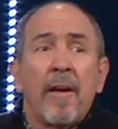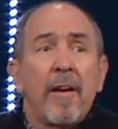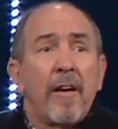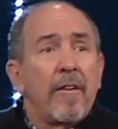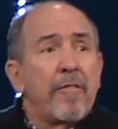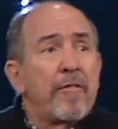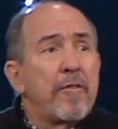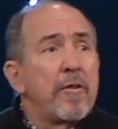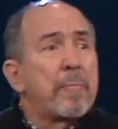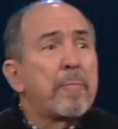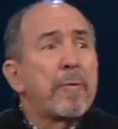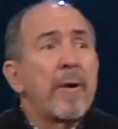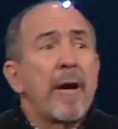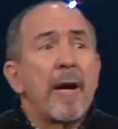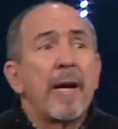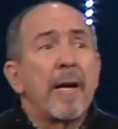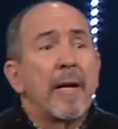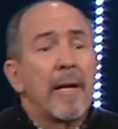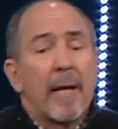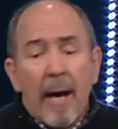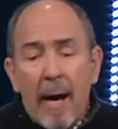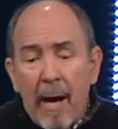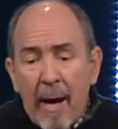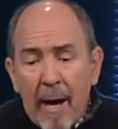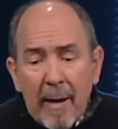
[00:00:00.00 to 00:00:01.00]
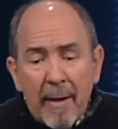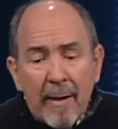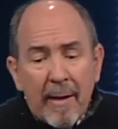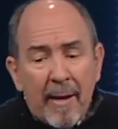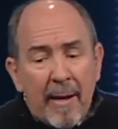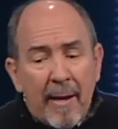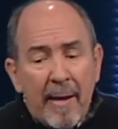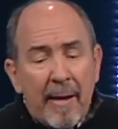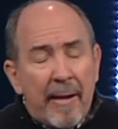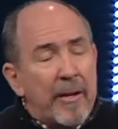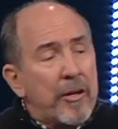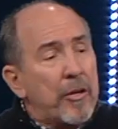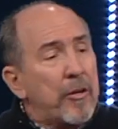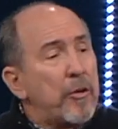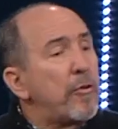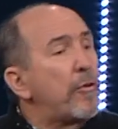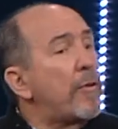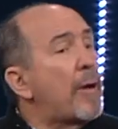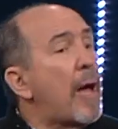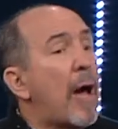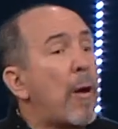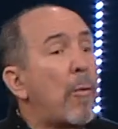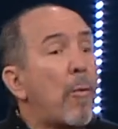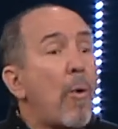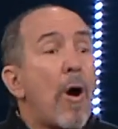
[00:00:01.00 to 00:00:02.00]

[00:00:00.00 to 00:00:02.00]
If you're praying to God and you're not